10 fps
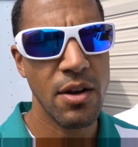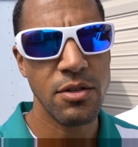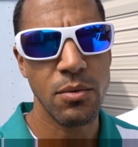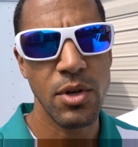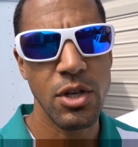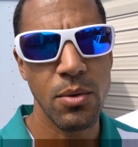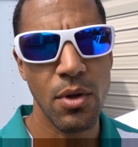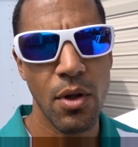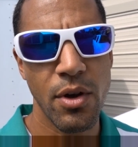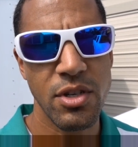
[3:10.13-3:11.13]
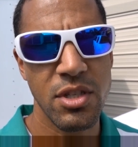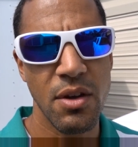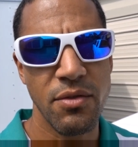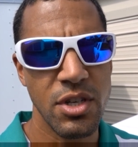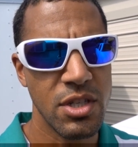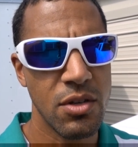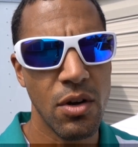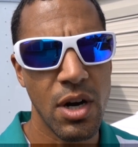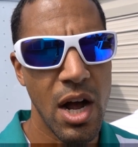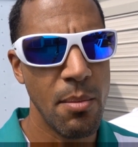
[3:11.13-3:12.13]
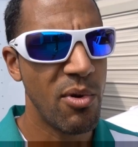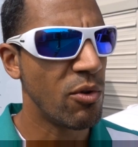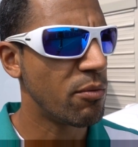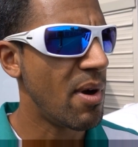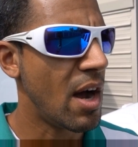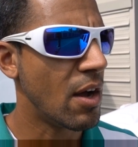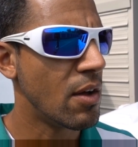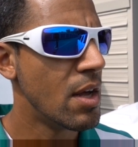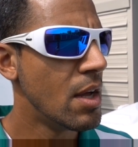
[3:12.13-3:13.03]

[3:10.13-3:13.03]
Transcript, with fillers: That's what we do with all our stuff, and just start a compost pile.